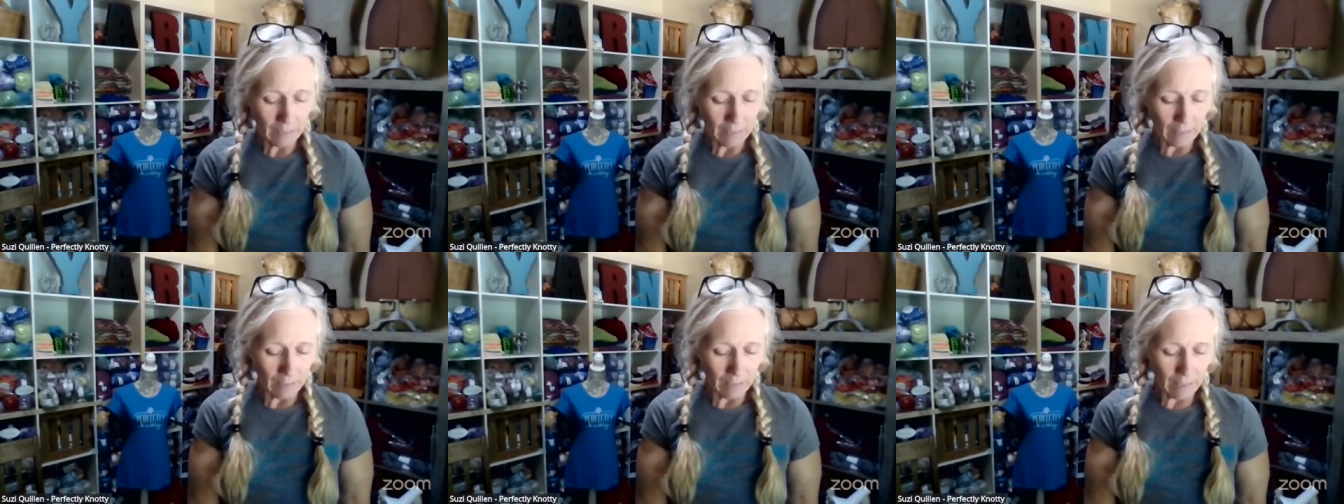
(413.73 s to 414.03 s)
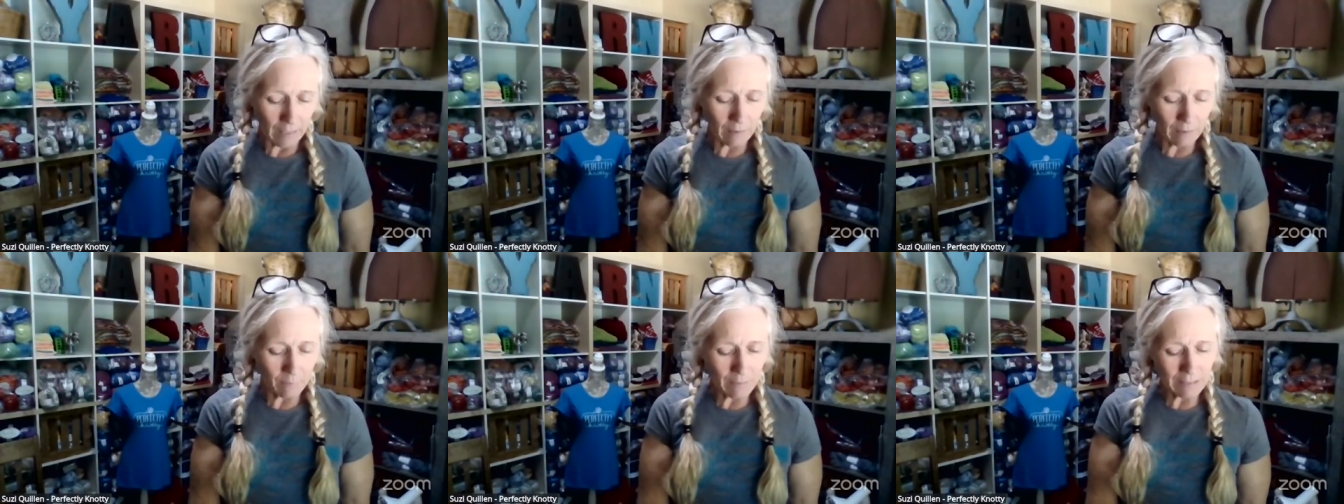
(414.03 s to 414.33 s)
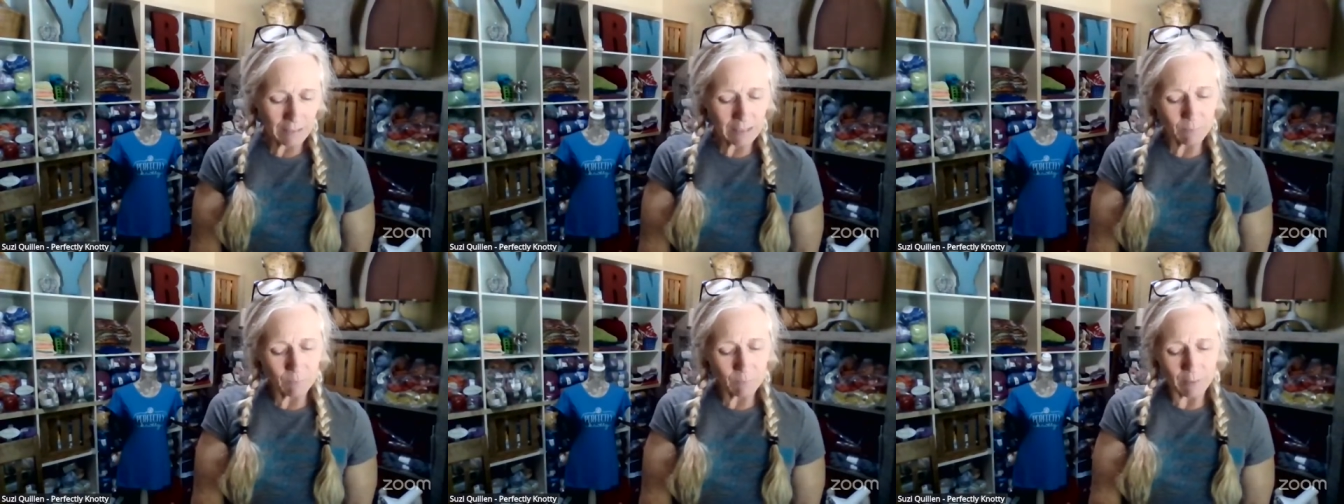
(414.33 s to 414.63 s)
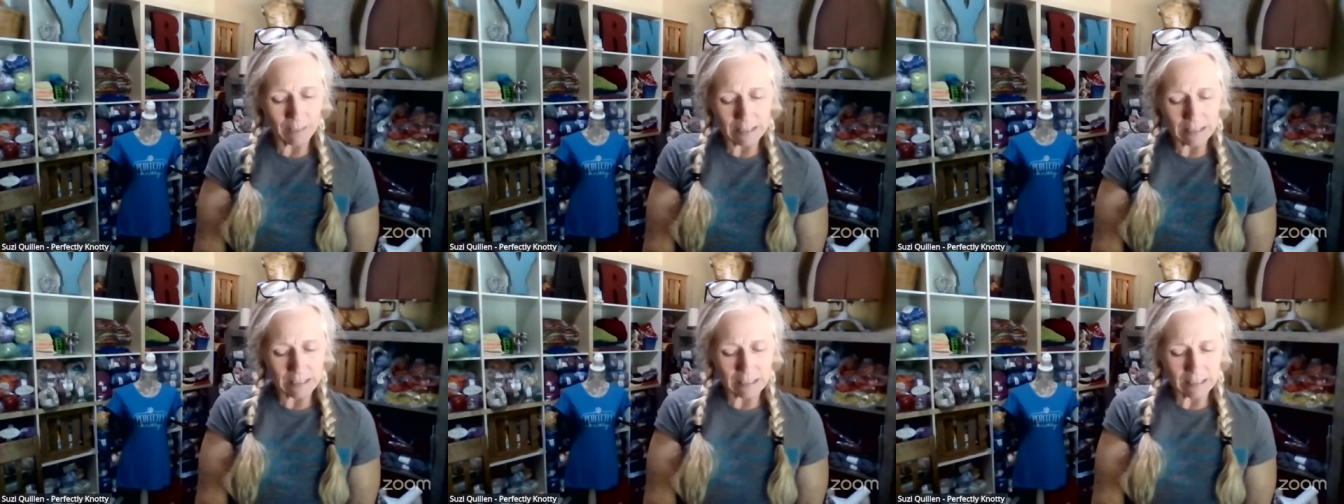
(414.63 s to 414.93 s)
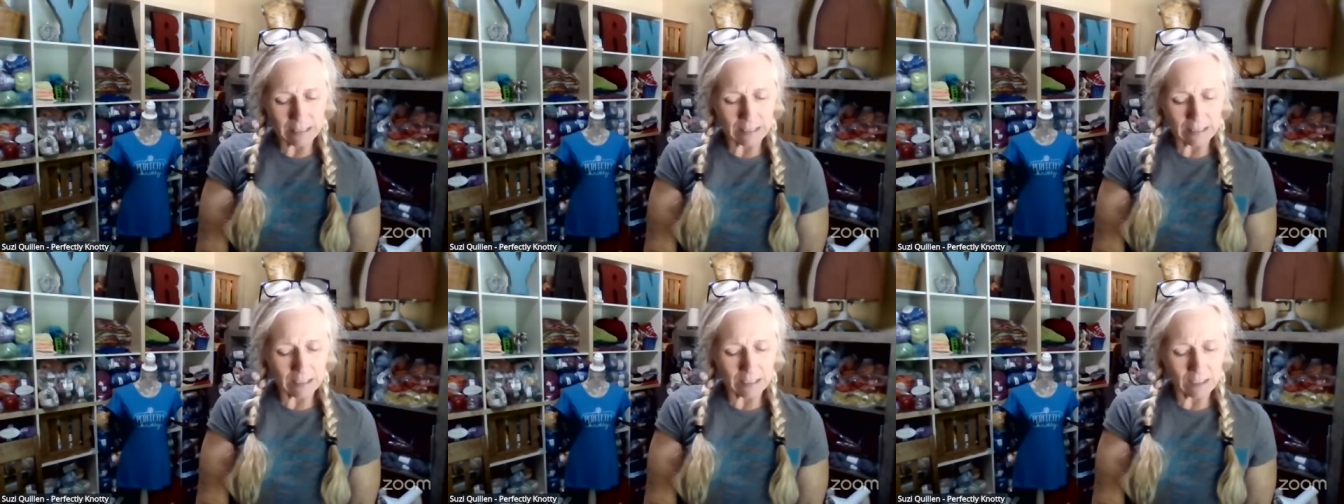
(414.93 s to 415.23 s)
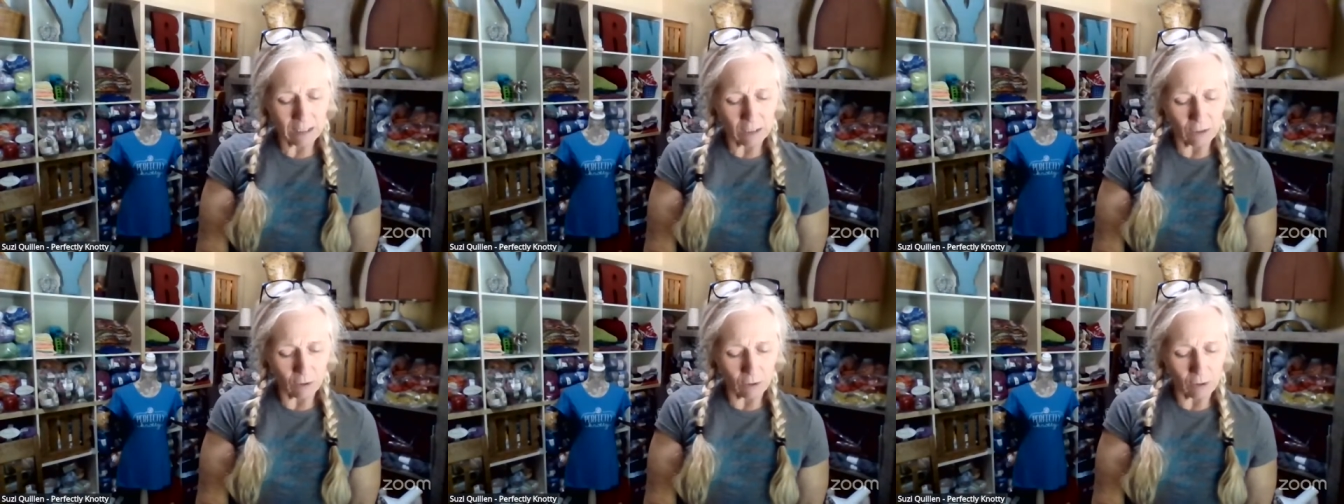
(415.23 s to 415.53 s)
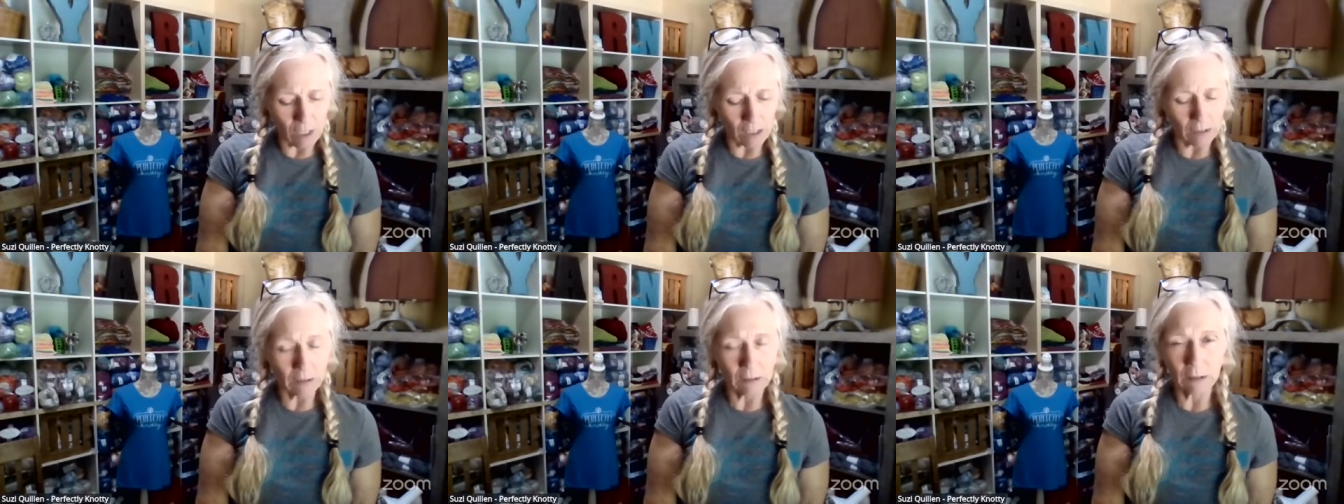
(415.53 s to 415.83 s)
But it's
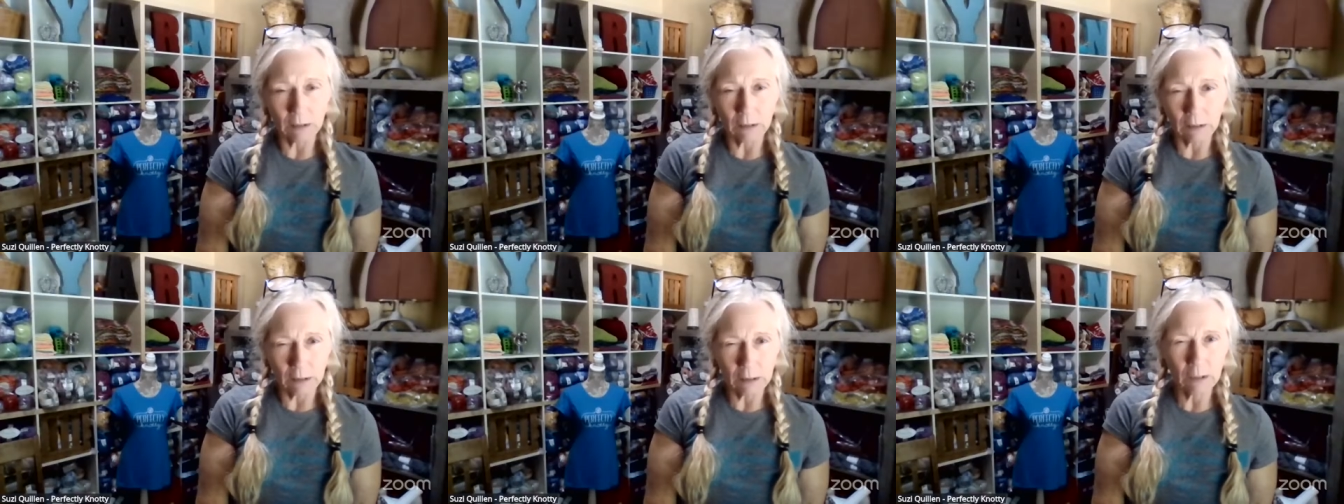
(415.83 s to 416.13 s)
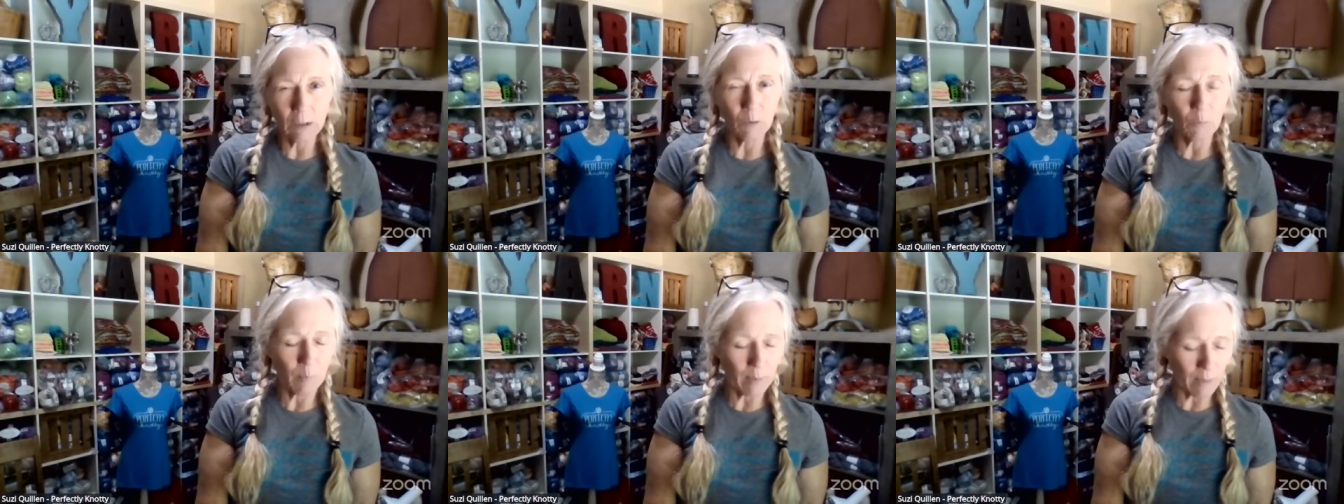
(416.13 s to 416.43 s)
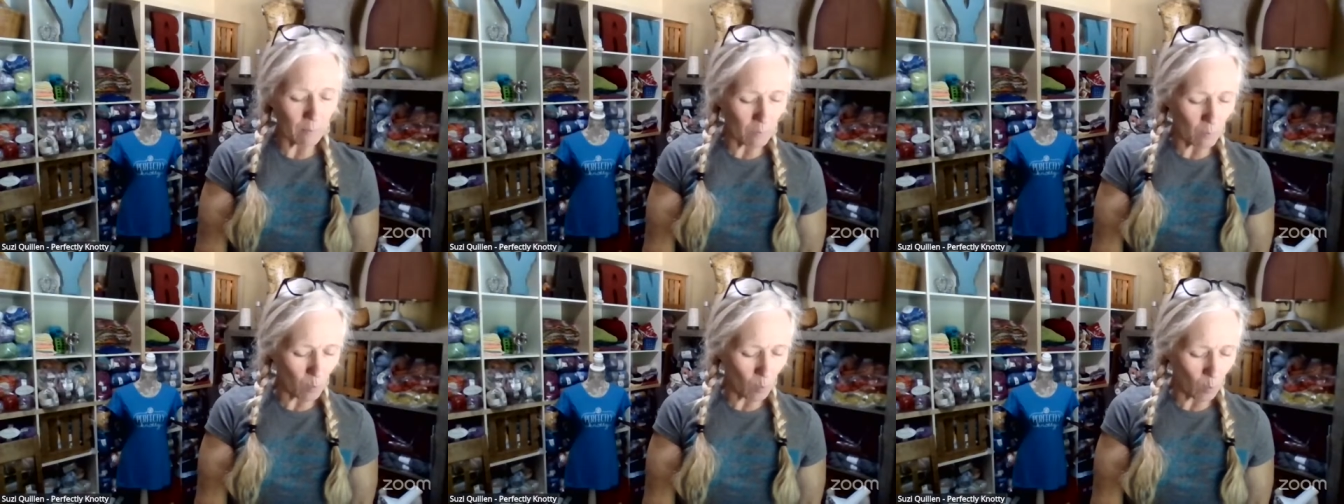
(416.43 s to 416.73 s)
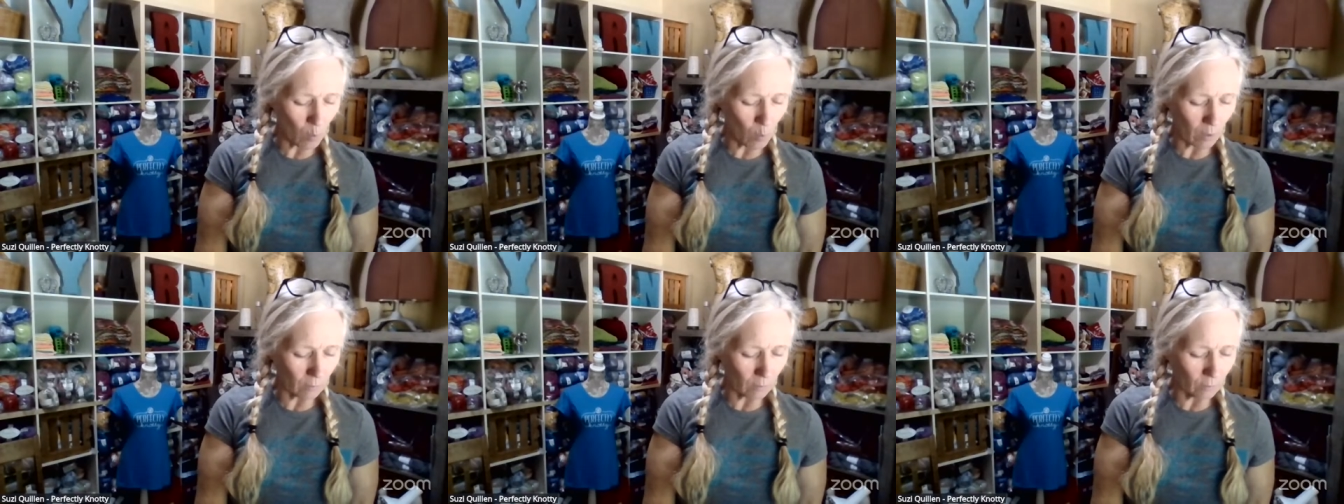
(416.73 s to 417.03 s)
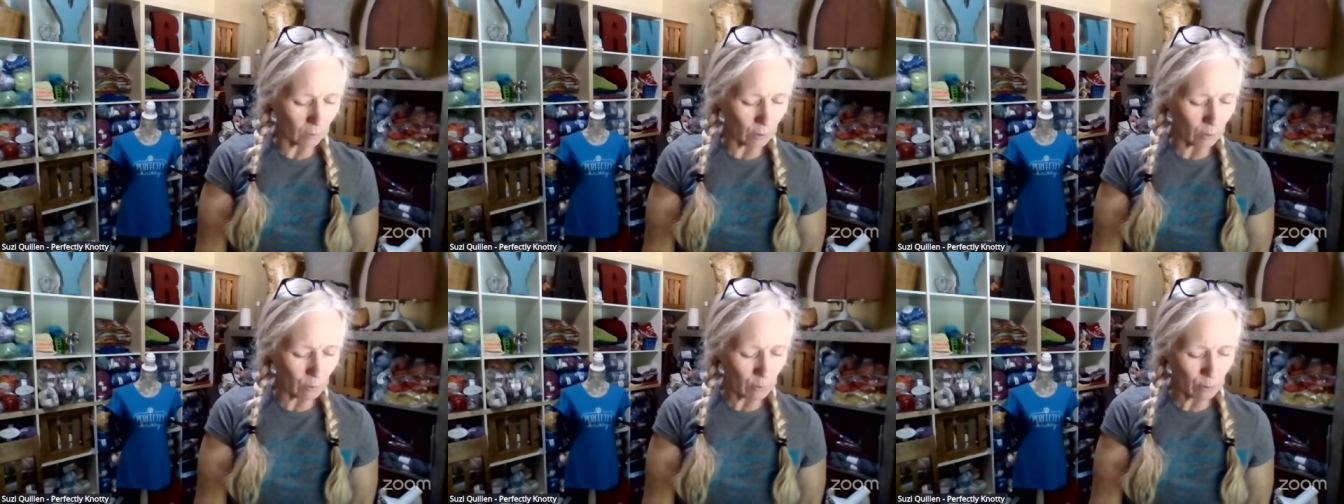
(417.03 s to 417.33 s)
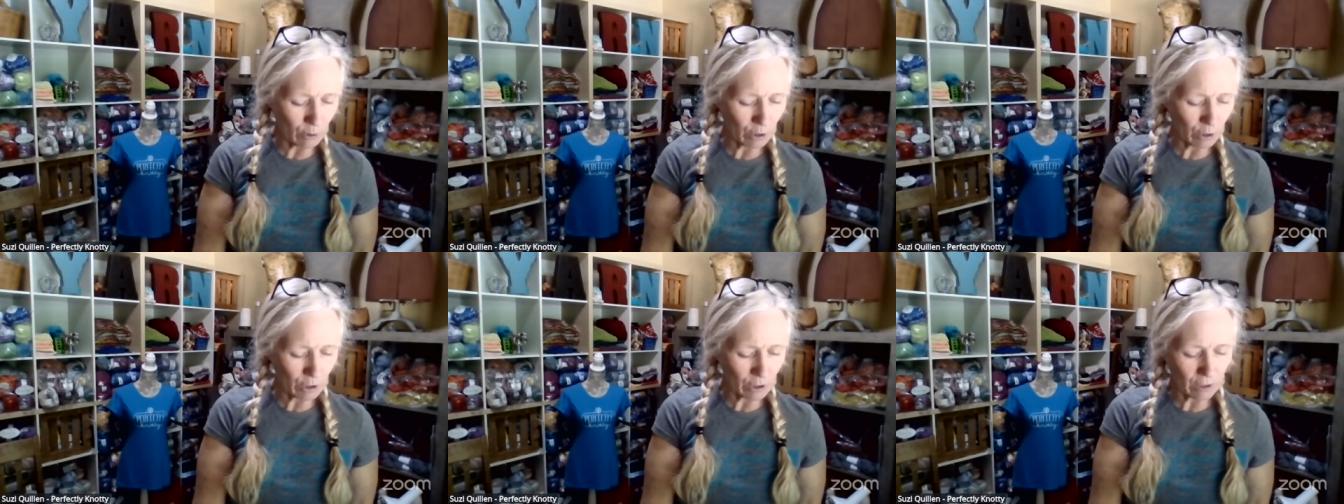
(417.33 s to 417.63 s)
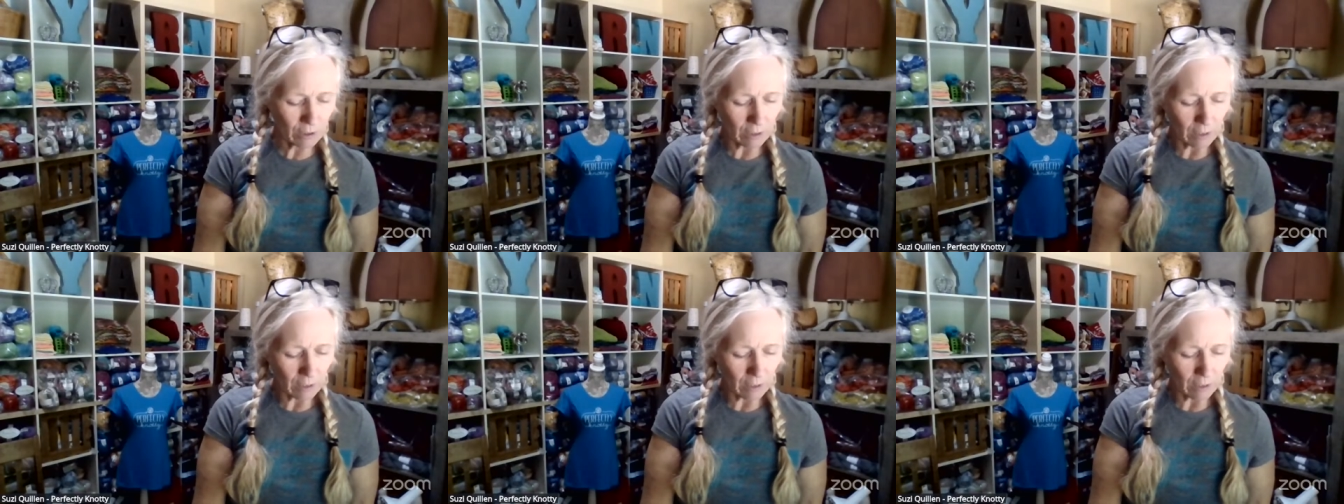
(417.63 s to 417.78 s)
still a little bit more loose